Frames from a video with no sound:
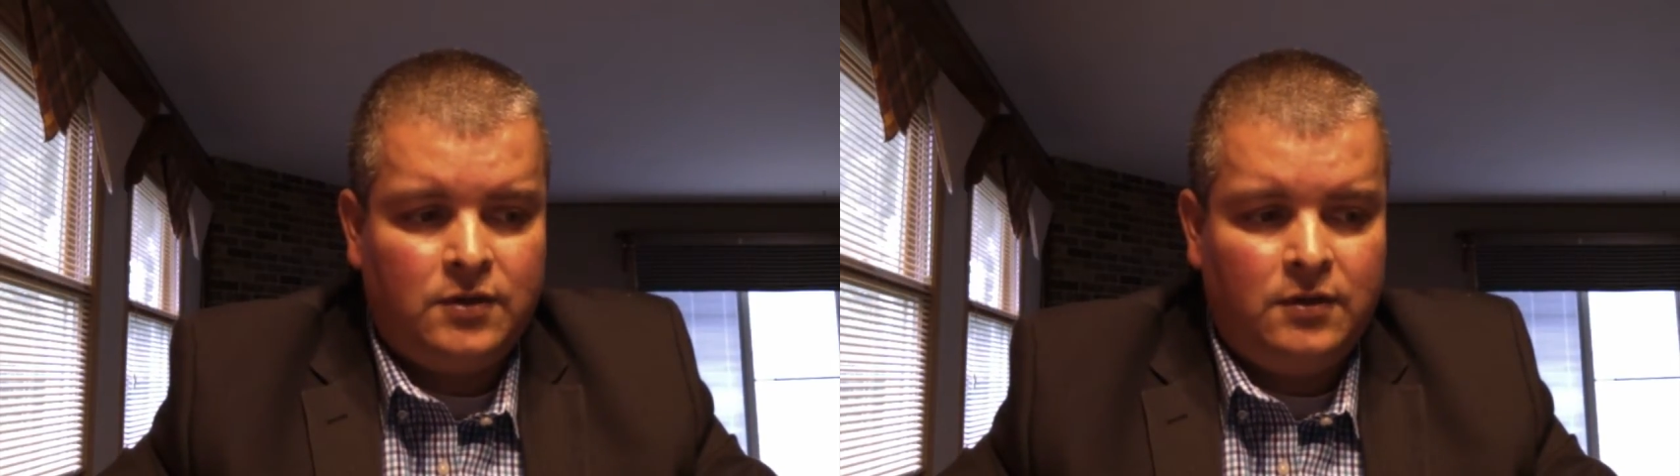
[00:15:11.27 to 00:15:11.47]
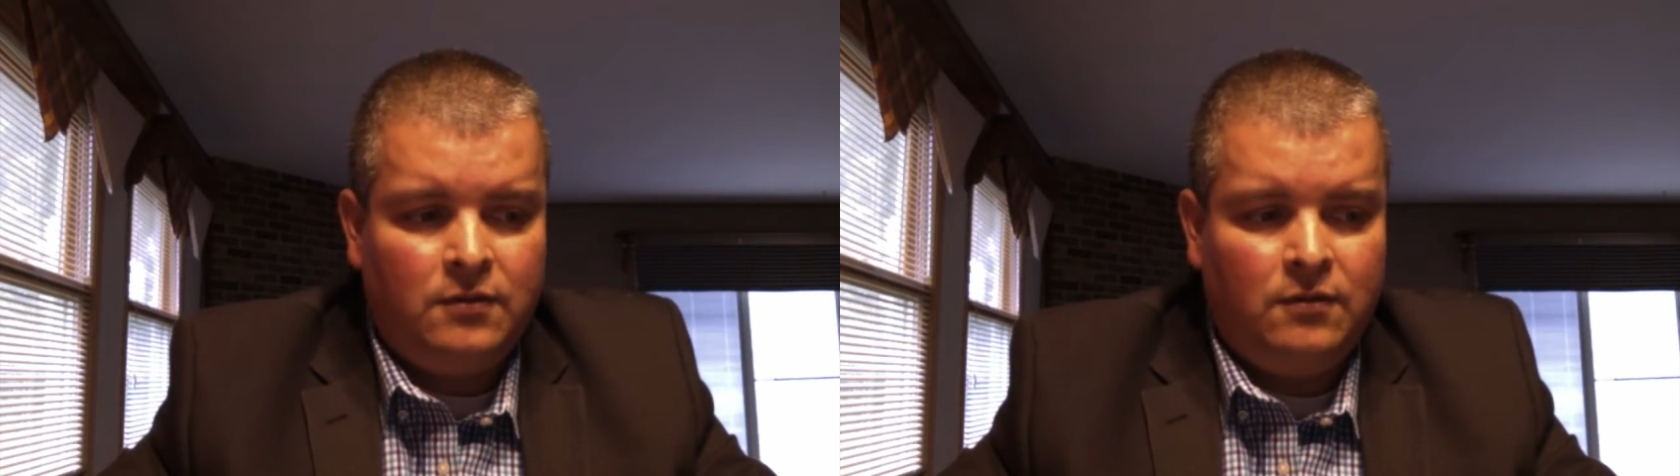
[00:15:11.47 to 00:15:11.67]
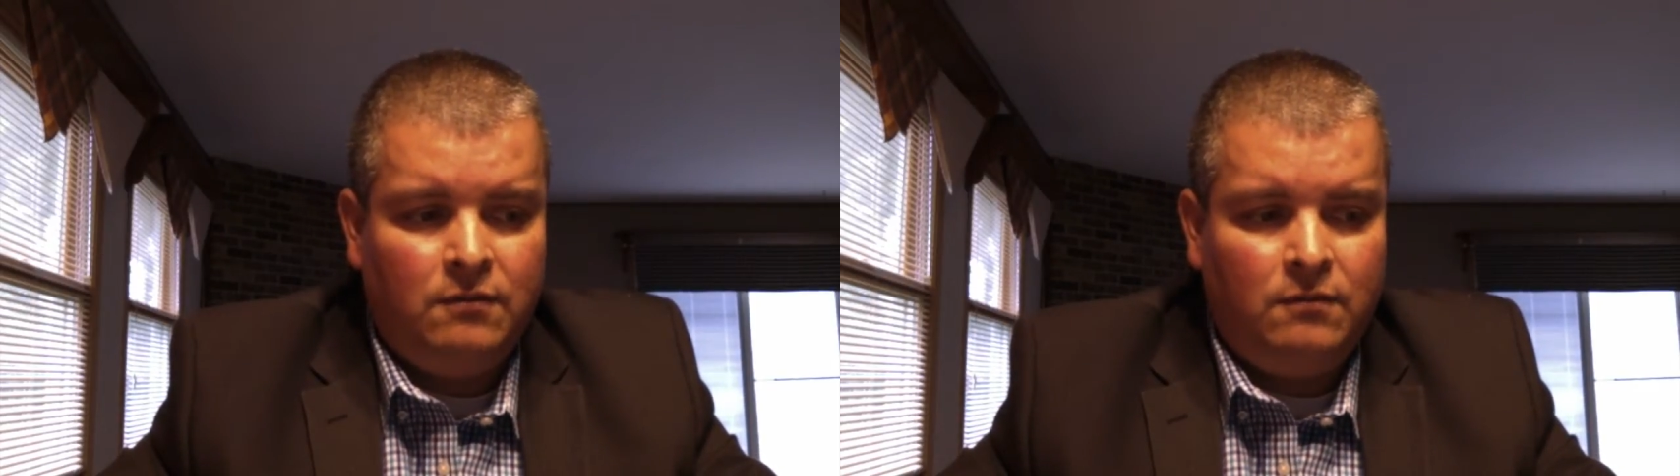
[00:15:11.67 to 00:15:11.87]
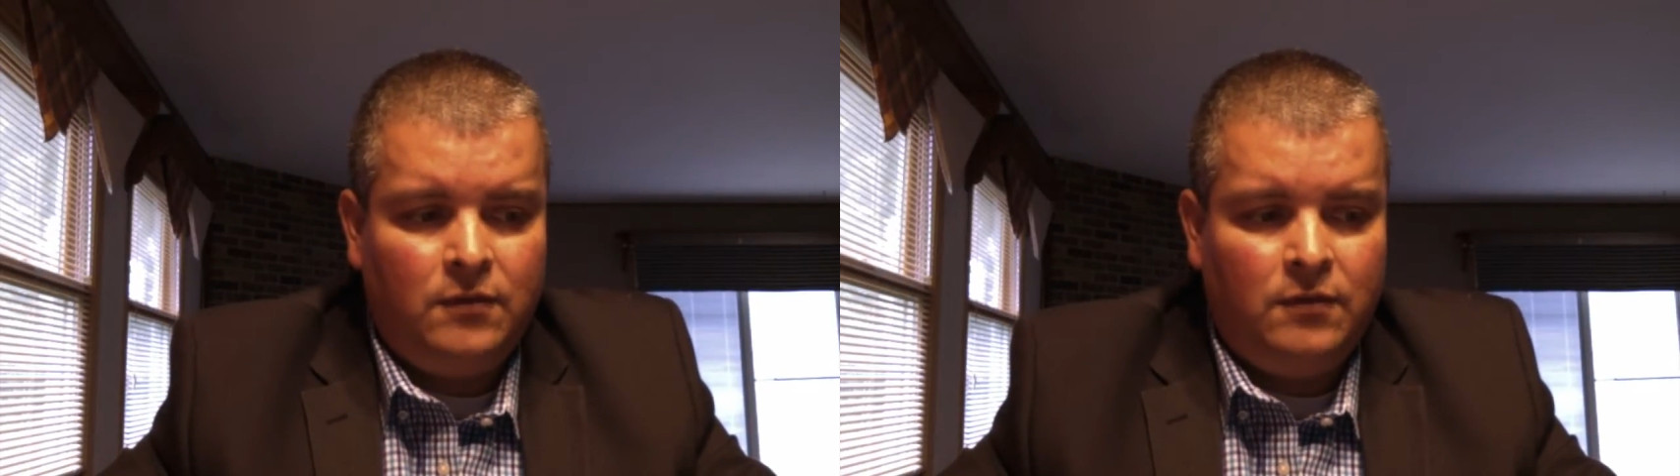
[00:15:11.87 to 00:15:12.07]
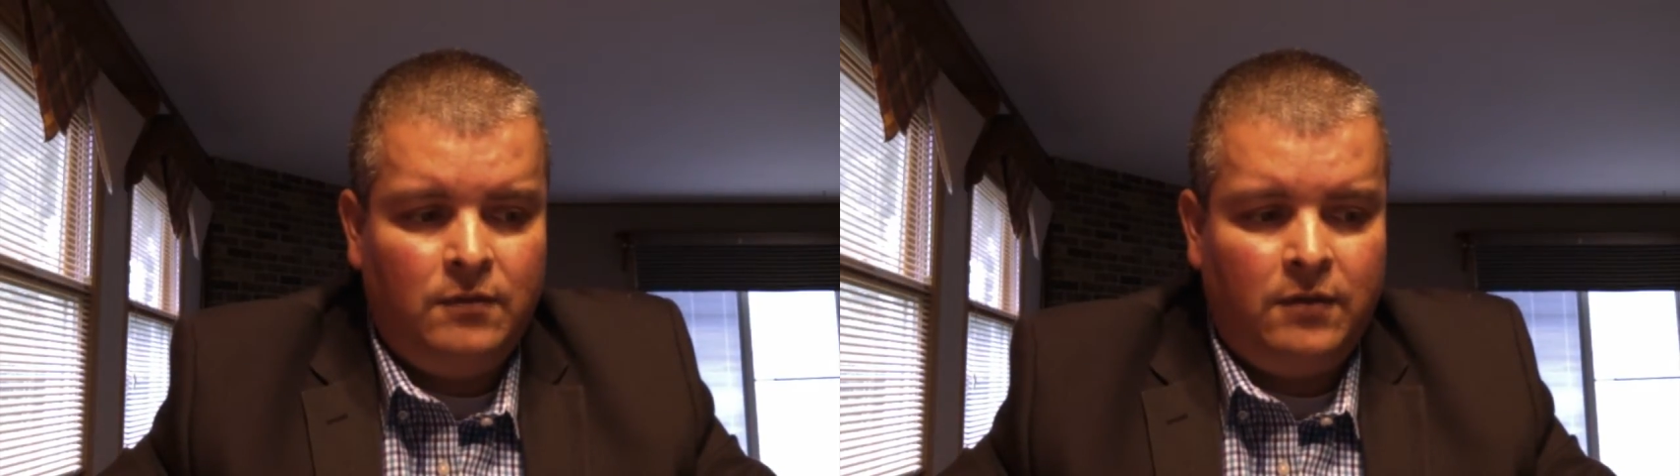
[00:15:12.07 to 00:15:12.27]
that you
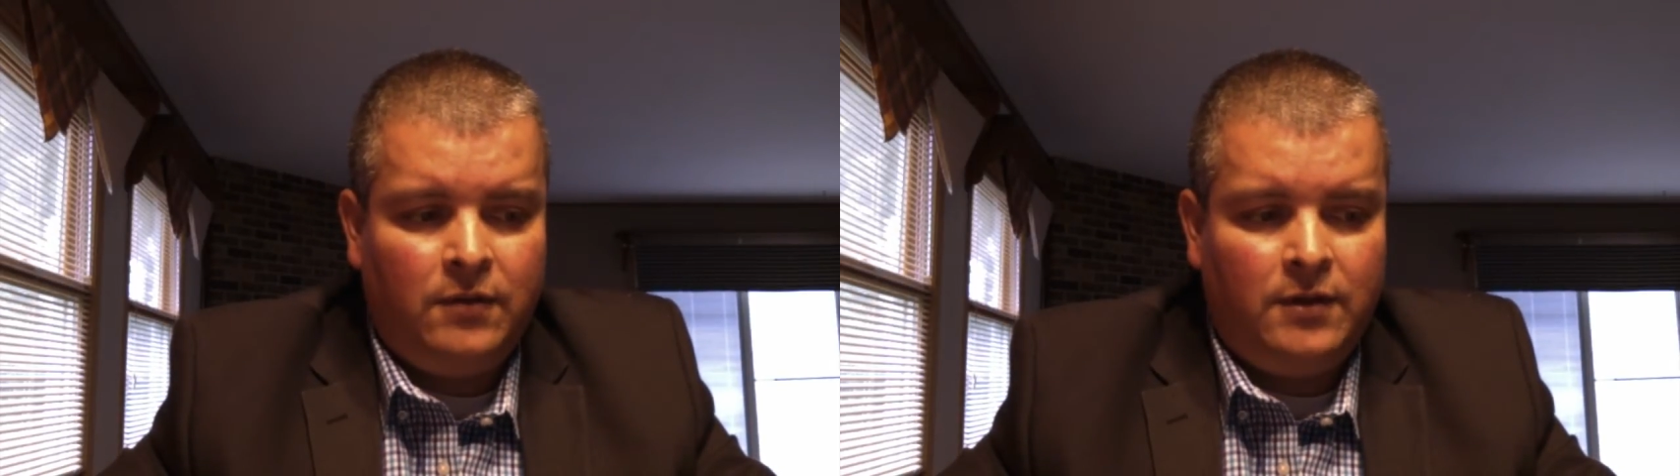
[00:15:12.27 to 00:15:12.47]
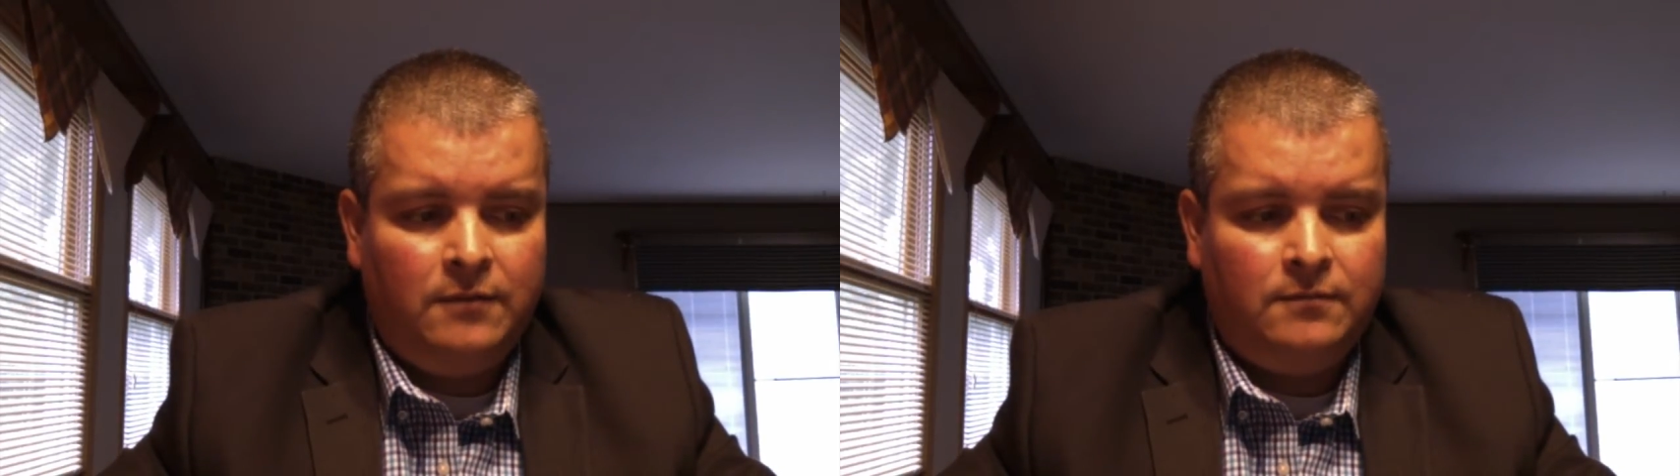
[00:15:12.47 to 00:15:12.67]
may want to